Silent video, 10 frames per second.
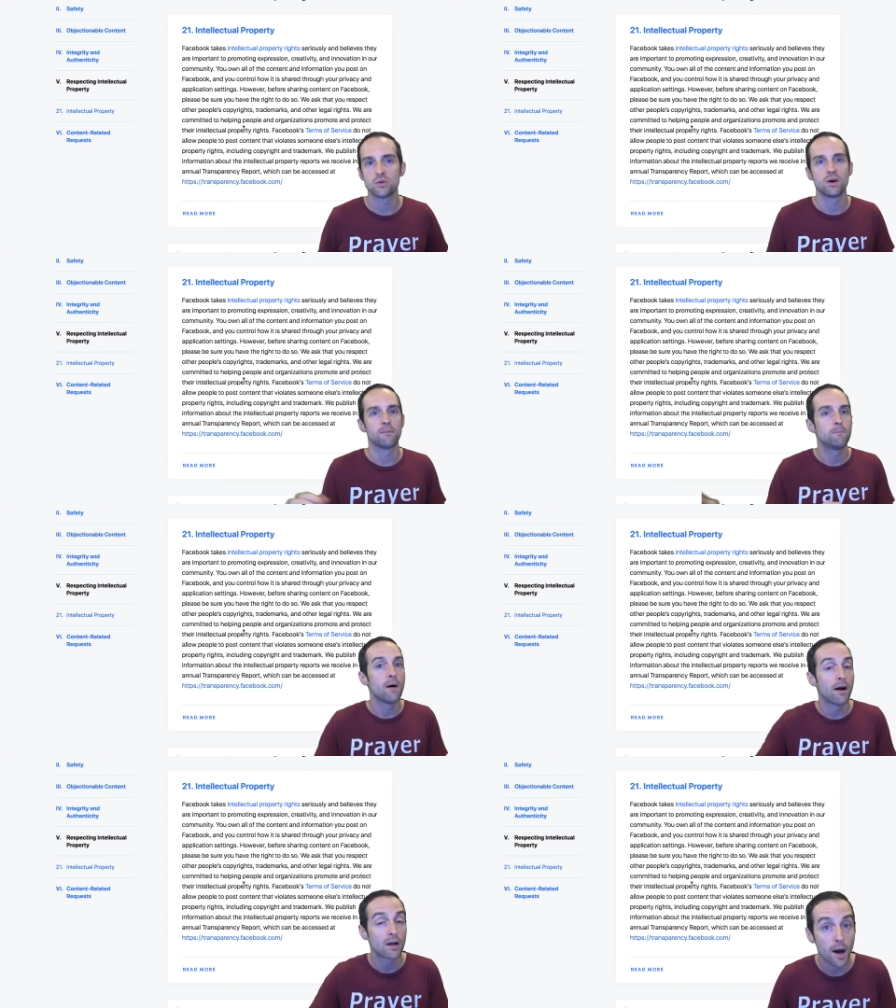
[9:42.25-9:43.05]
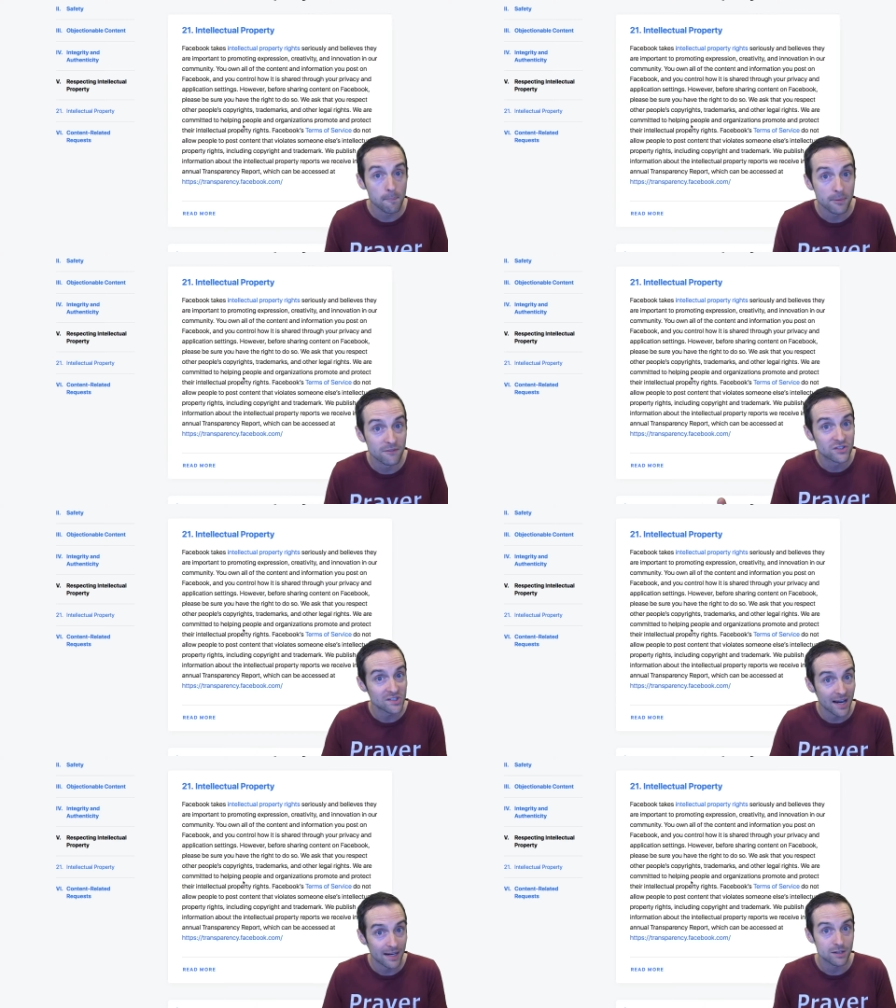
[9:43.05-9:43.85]
A, a, couple of
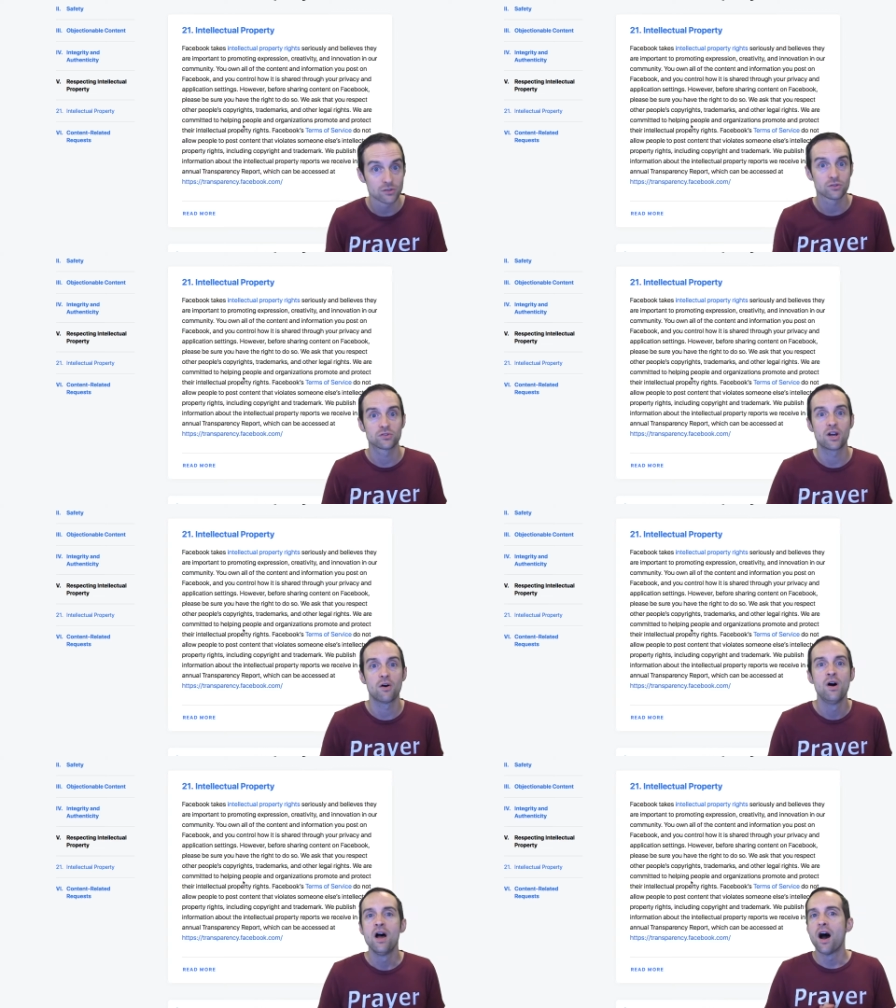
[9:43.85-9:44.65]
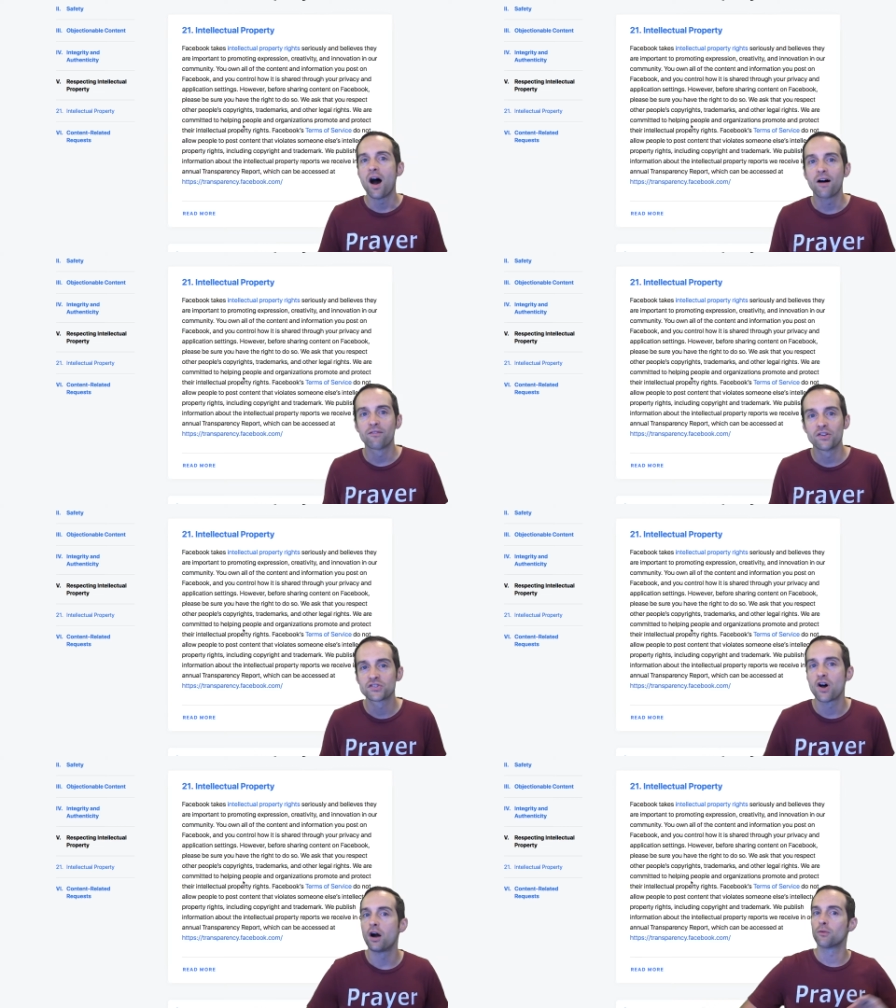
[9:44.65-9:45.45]
seconds or so of the
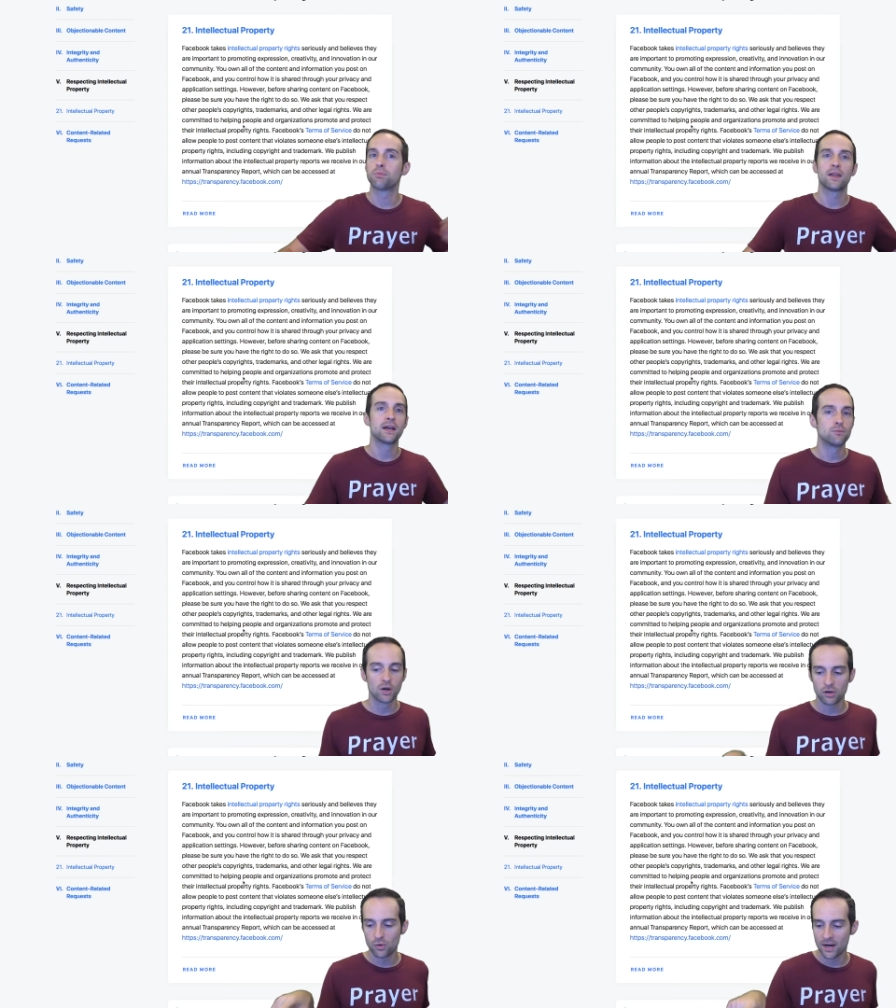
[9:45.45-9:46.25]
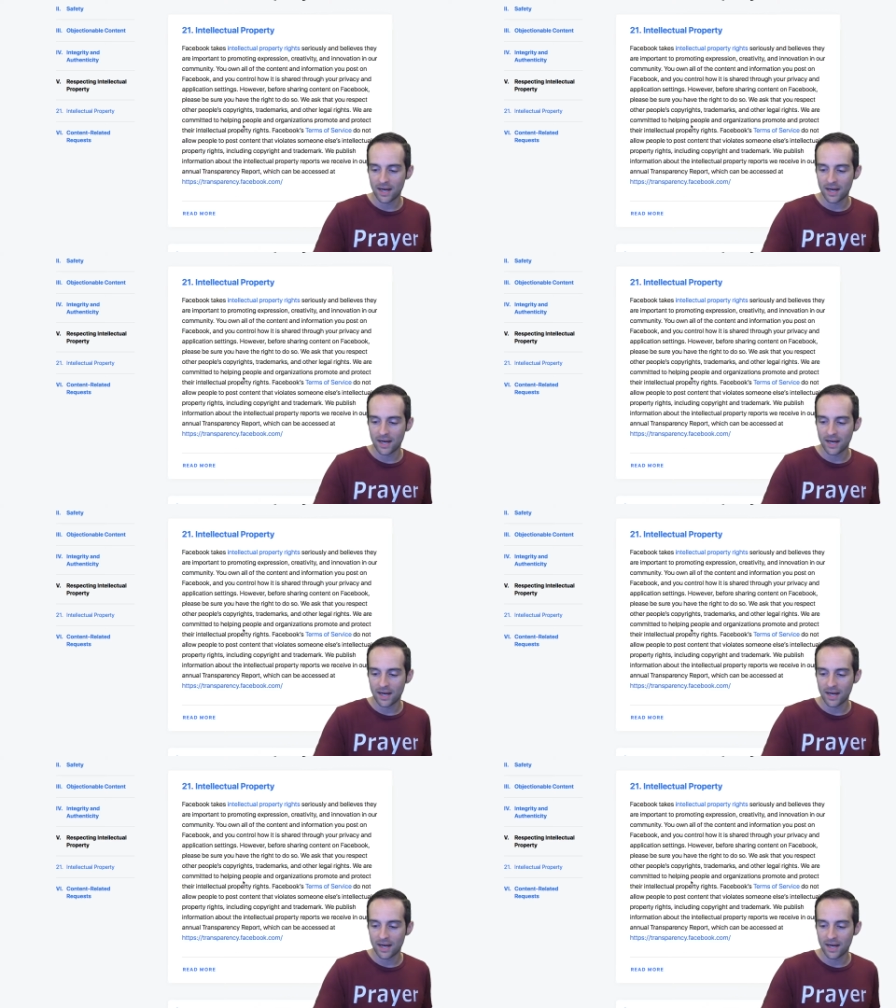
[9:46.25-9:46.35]
song played real quick.